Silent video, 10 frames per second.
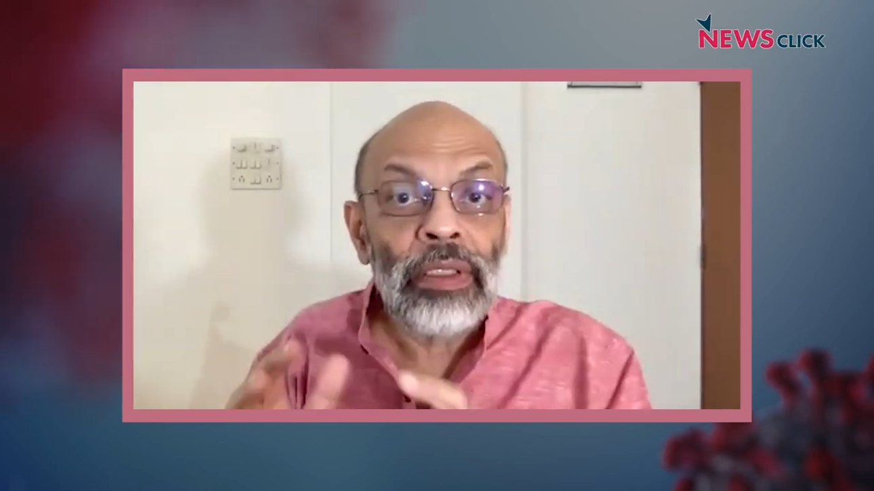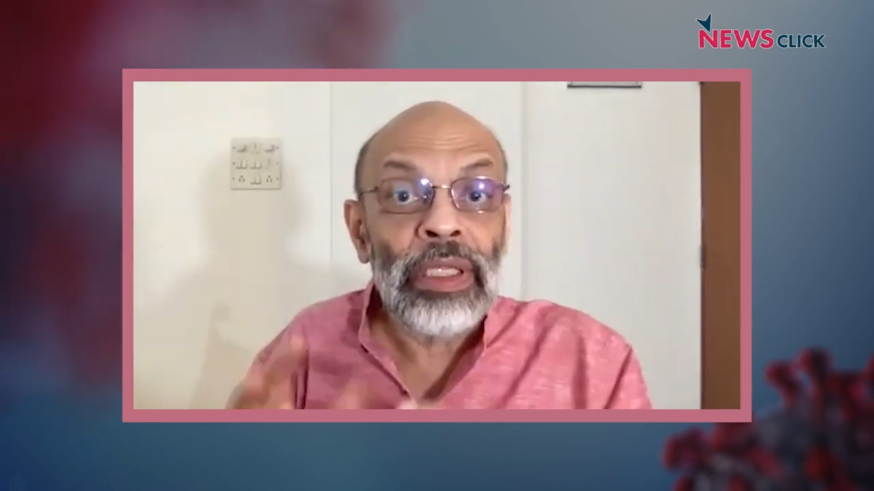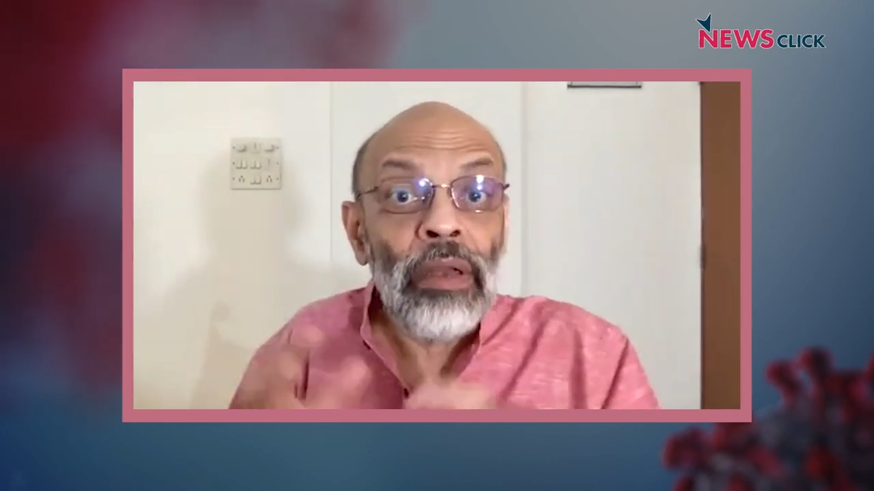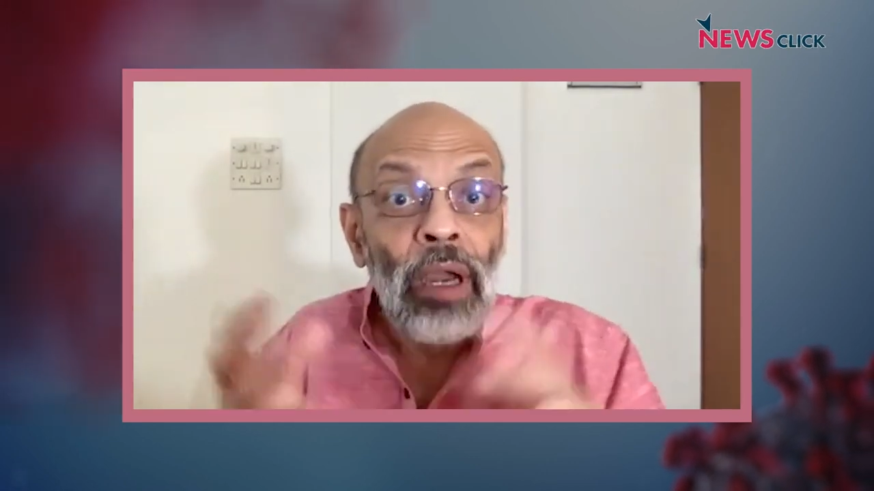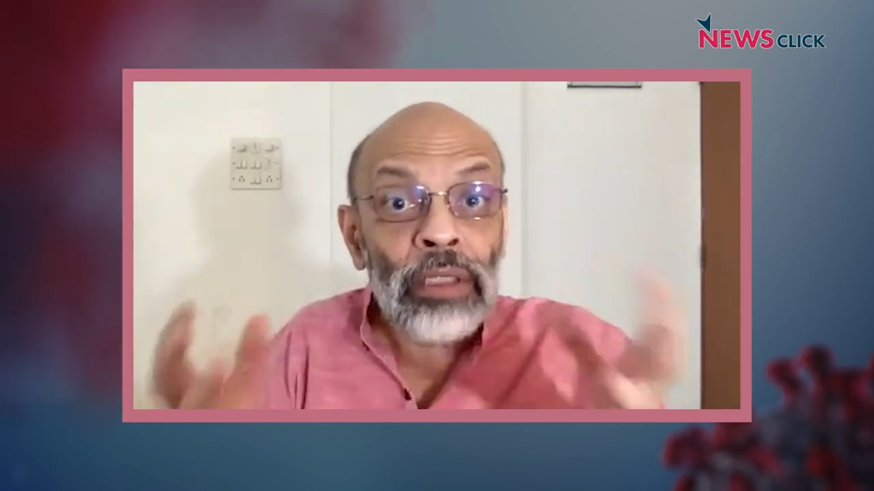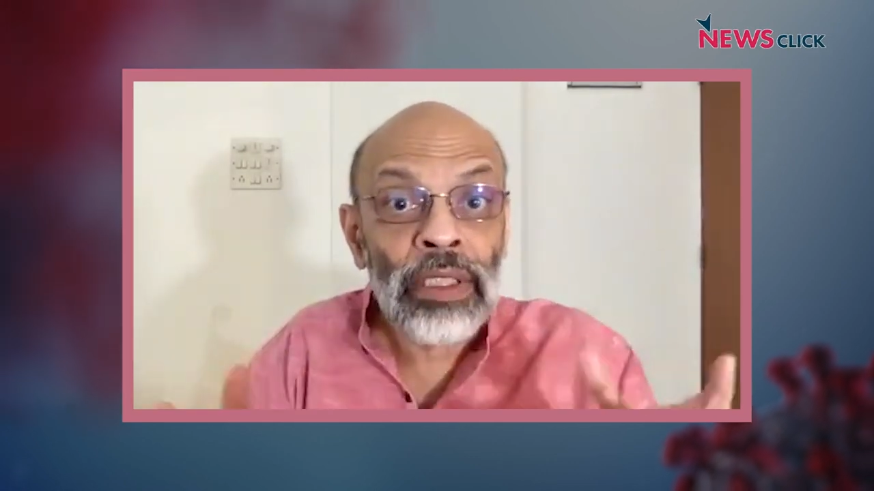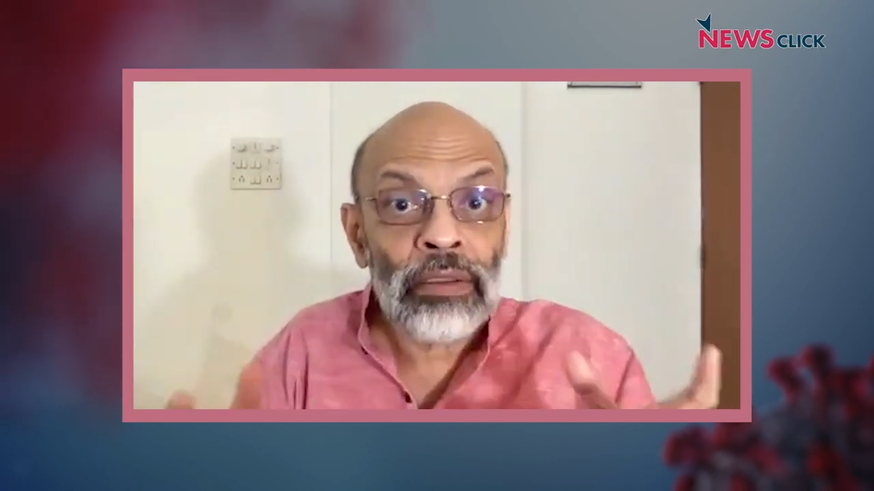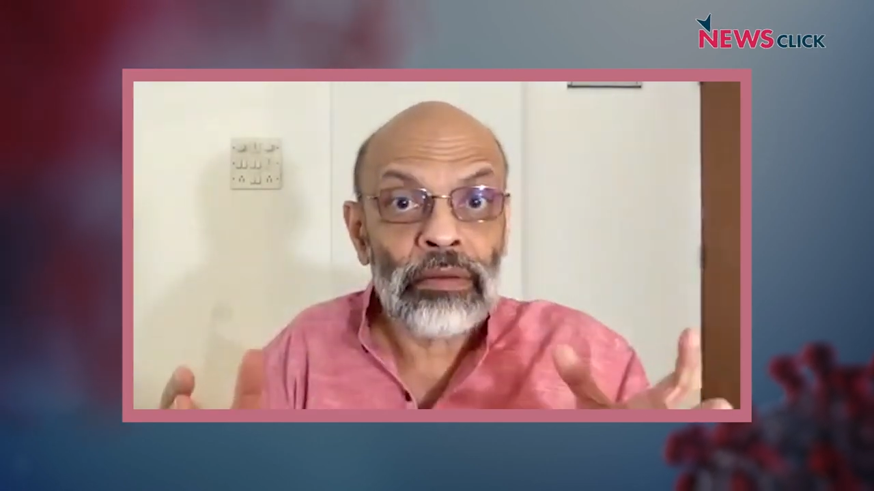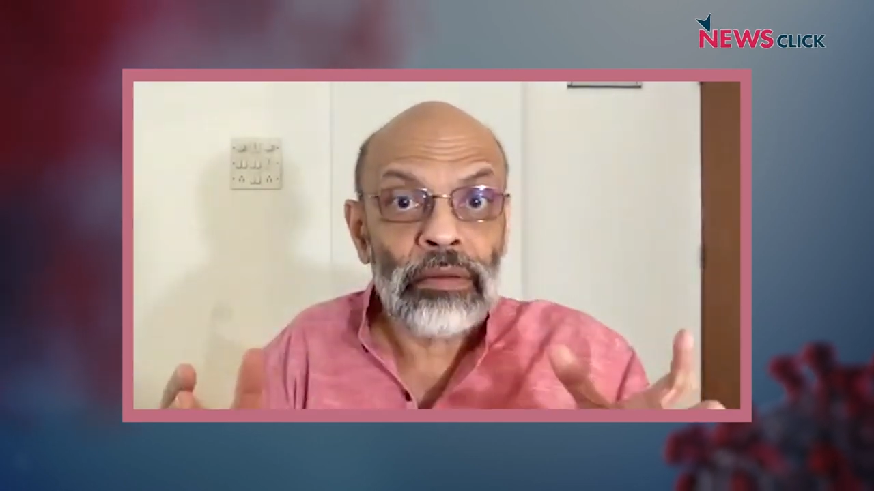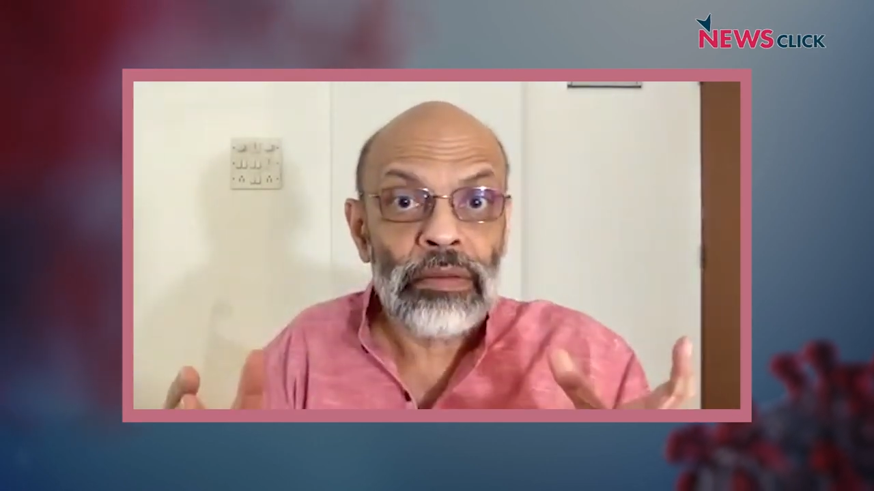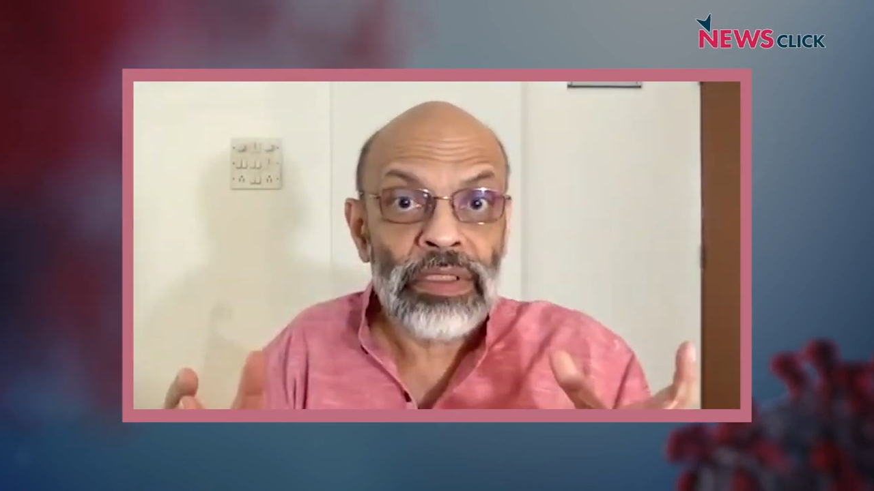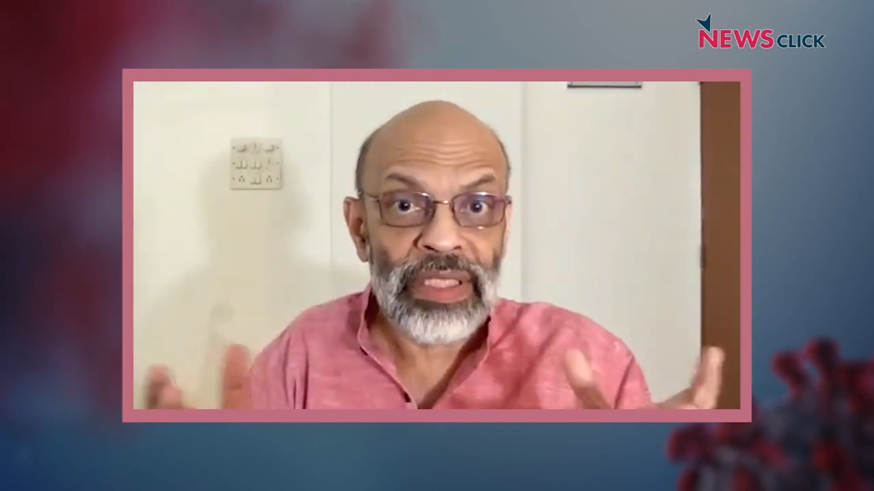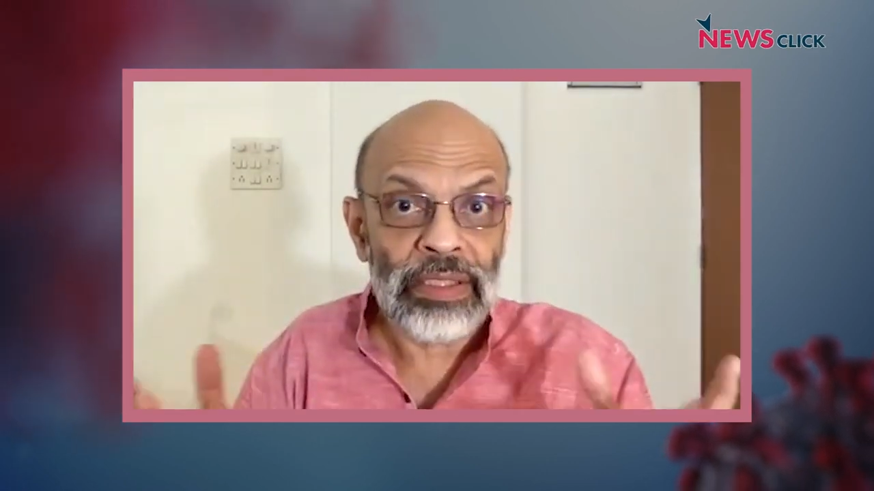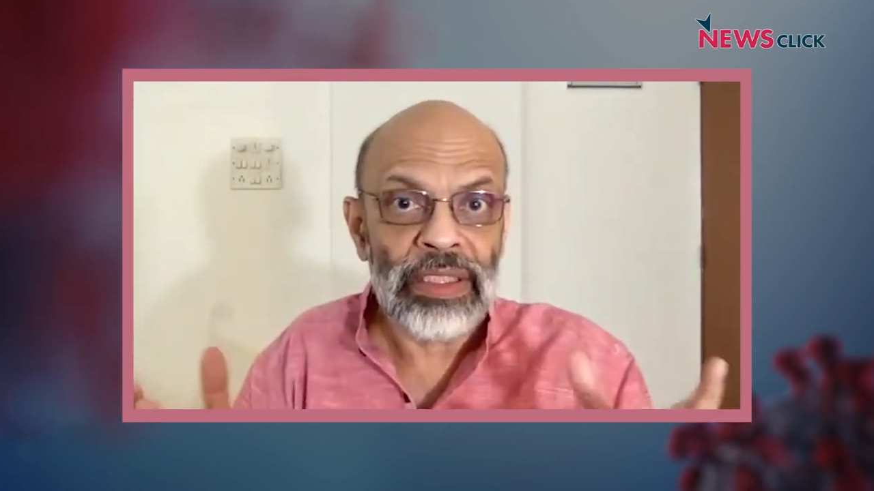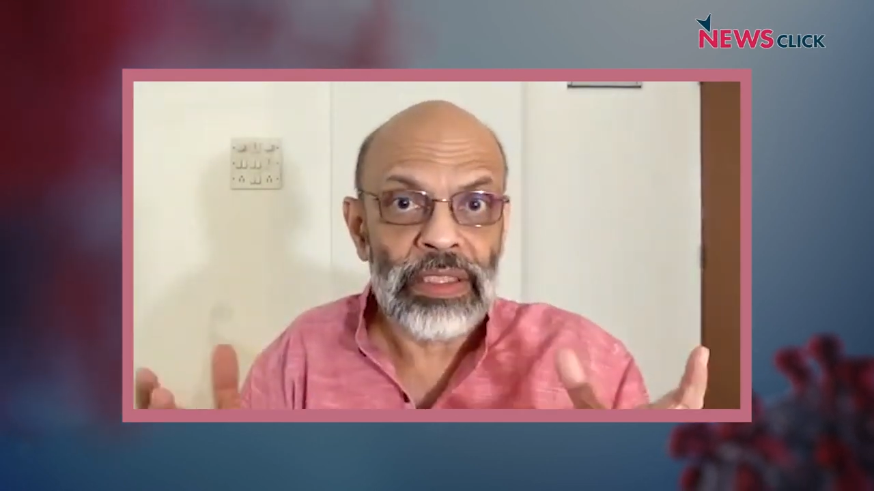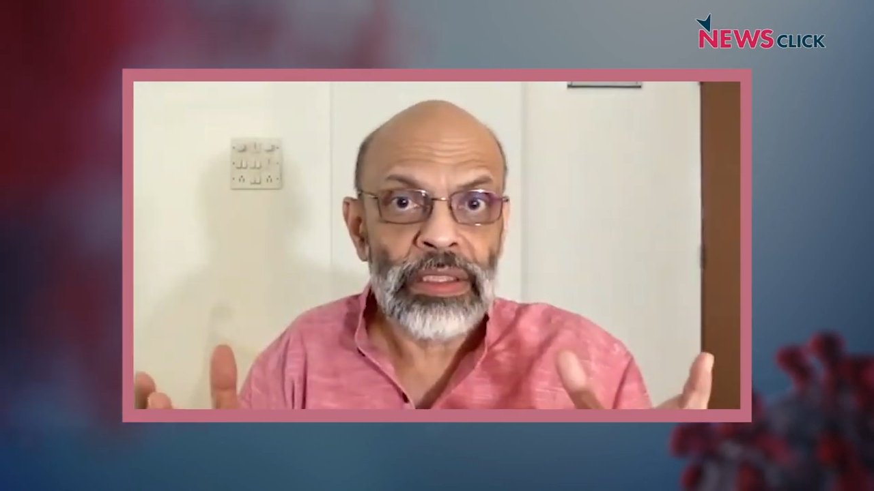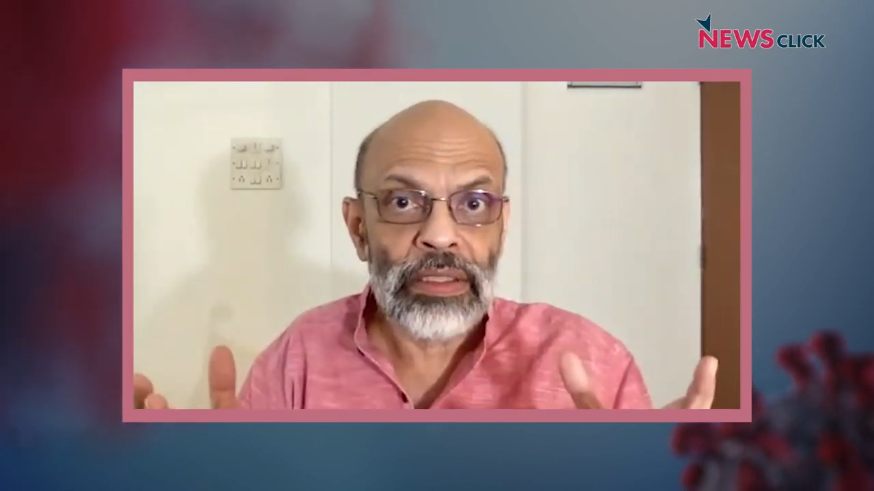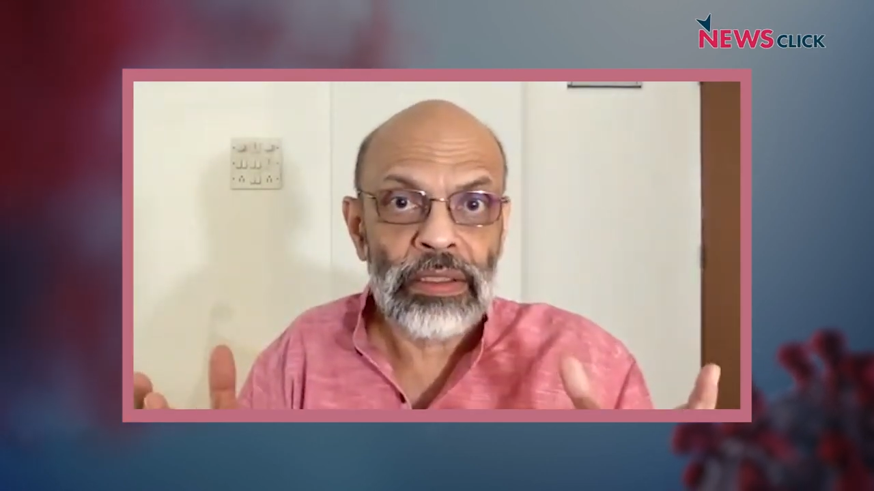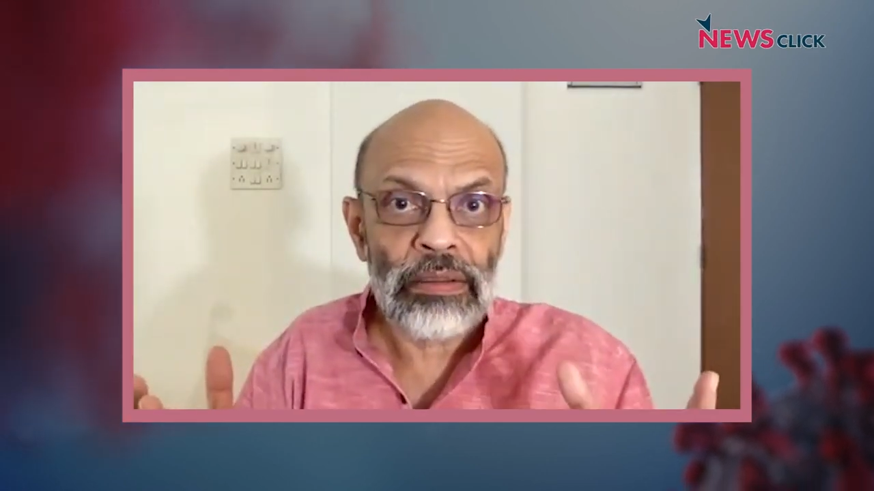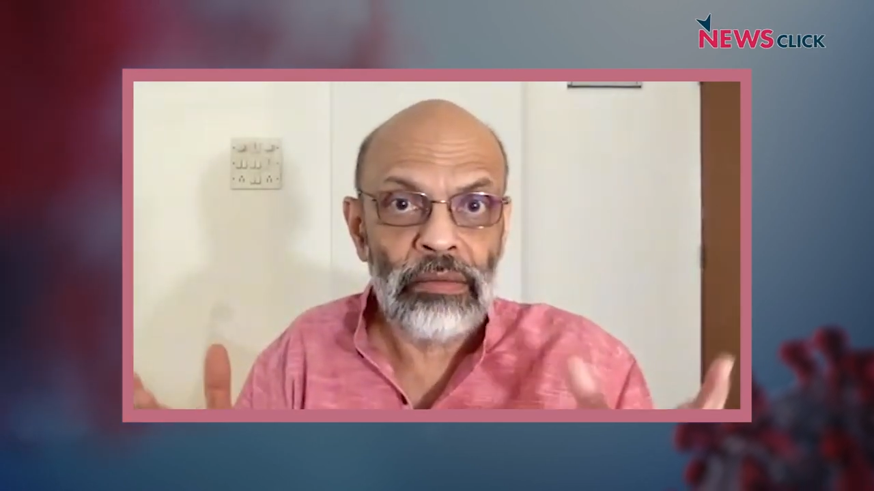in other cities,